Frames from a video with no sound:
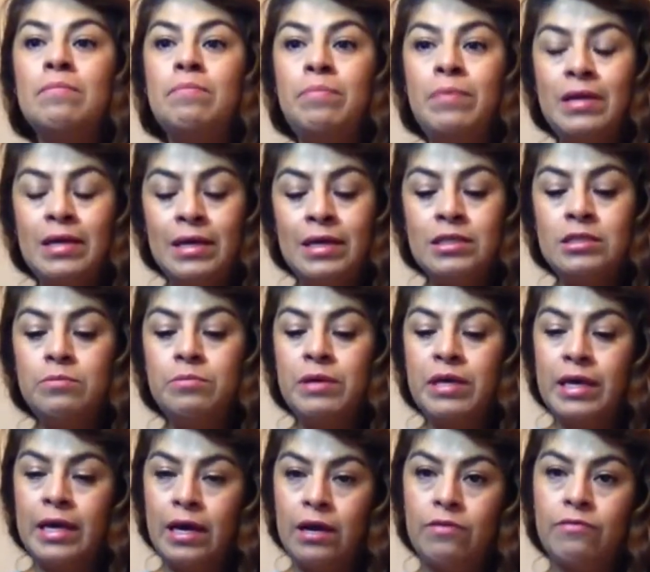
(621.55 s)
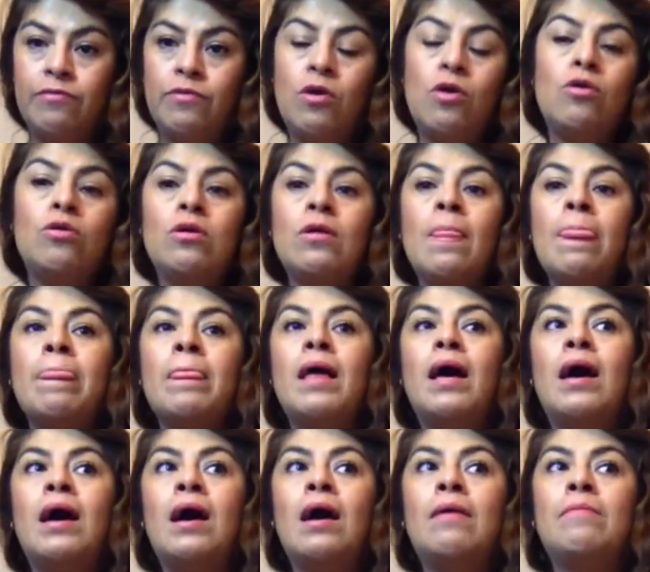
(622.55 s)
Please be careful,
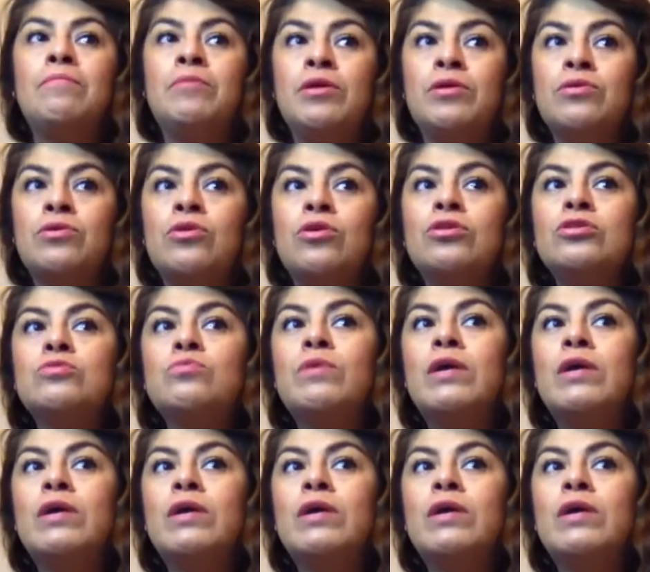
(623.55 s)
Virgos,